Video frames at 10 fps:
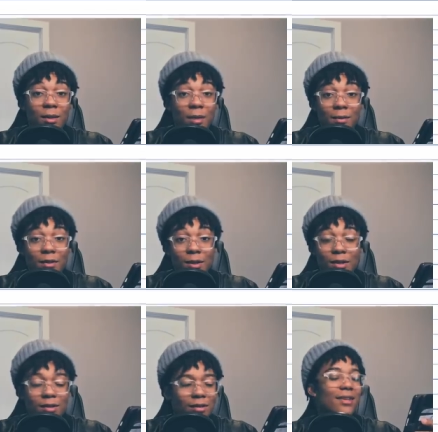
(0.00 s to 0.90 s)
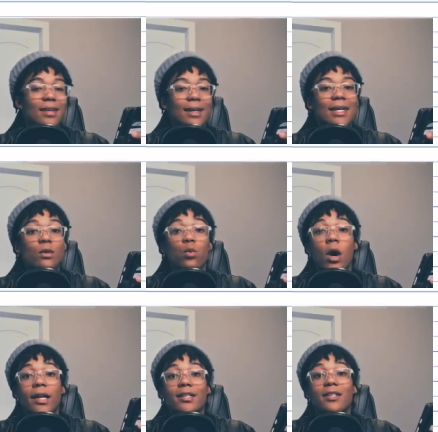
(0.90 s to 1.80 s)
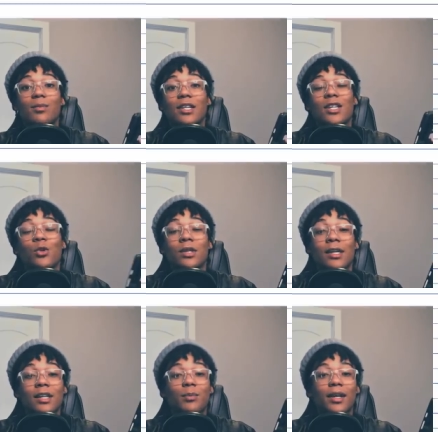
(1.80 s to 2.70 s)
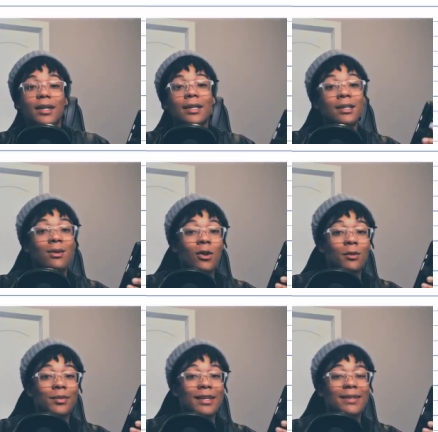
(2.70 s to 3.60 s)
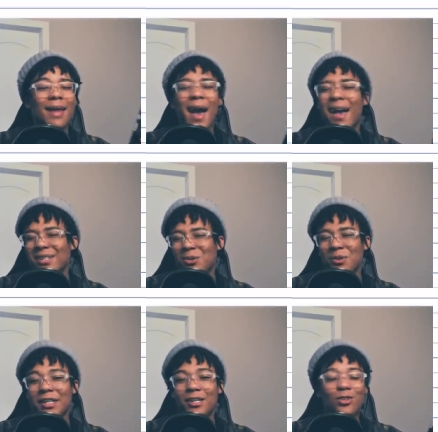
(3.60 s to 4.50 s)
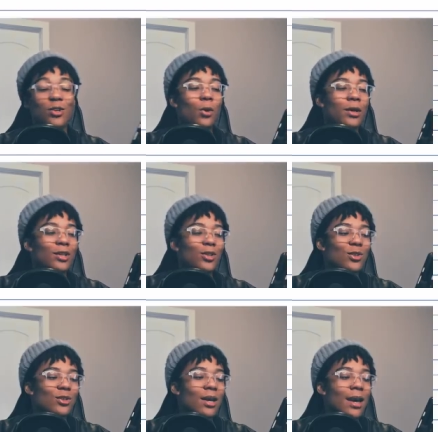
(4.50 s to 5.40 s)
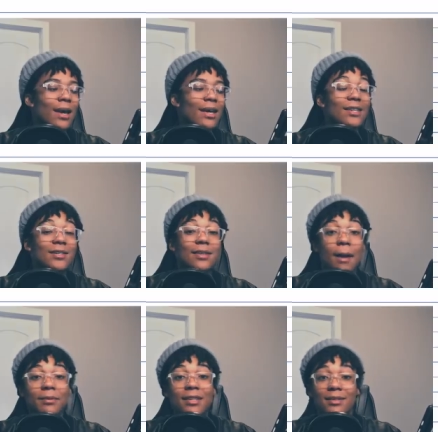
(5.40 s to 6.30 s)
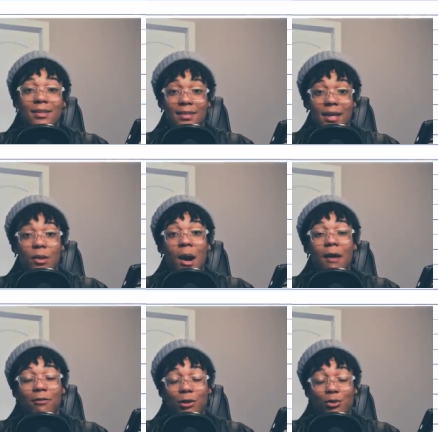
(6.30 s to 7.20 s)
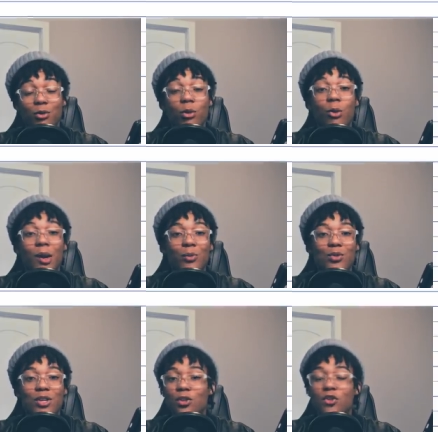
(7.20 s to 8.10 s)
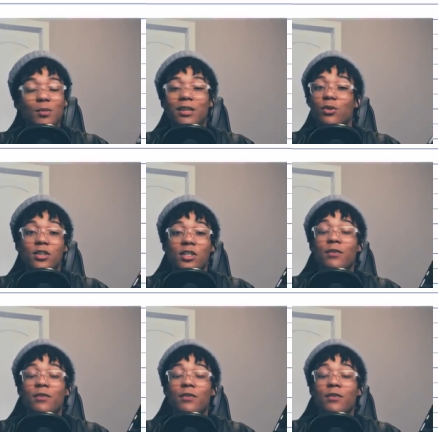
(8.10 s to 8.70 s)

in my opinion. It's like he wanted to be unique, but he didn't want to be that unique, so he just he stopped his designer halfway through and was like, just make the rest